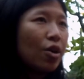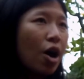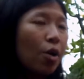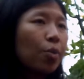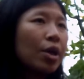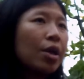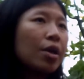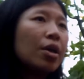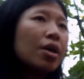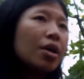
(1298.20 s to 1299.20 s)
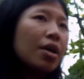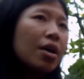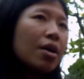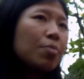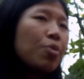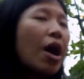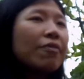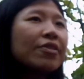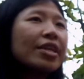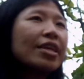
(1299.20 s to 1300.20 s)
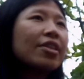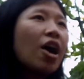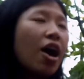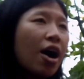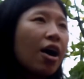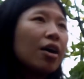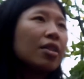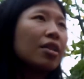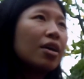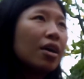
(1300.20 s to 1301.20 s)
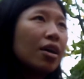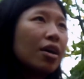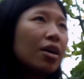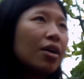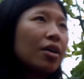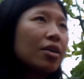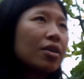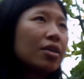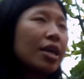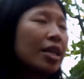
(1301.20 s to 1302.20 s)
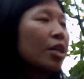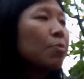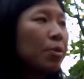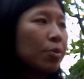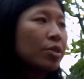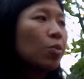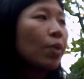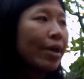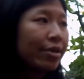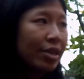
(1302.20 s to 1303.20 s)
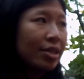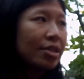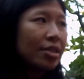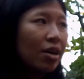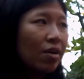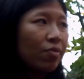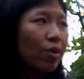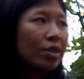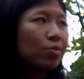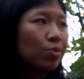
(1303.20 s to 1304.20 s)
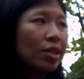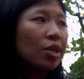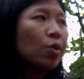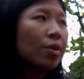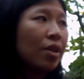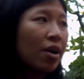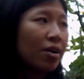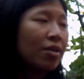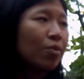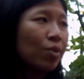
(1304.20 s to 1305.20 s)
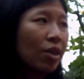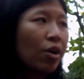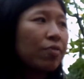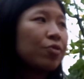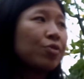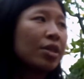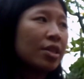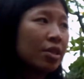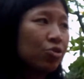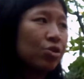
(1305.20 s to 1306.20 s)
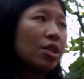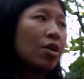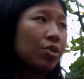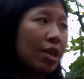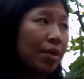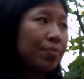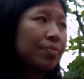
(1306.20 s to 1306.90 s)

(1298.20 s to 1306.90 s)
Are we profiting on gaining people's awareness of what's really going on with our food industry nowadays?